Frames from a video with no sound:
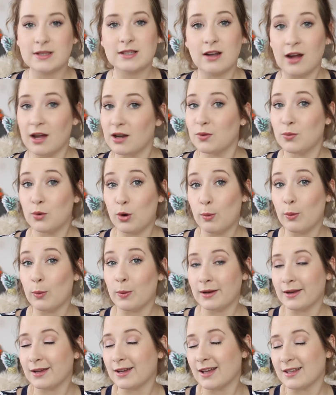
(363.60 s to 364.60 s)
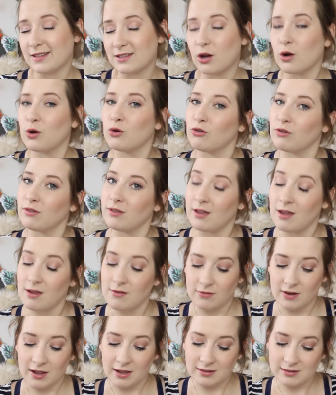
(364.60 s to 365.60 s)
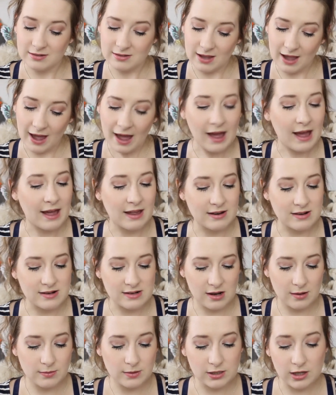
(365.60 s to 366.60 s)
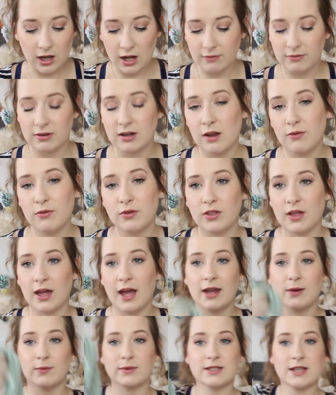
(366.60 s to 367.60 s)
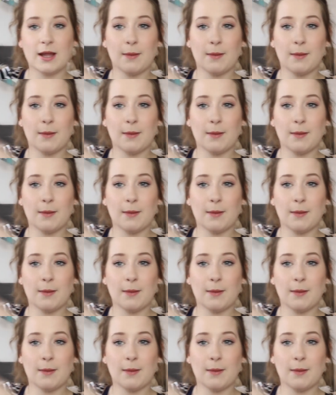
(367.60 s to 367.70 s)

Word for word: me slightly warmer when it gets colder in the evenings, and I'm just kind of in love with it, and it was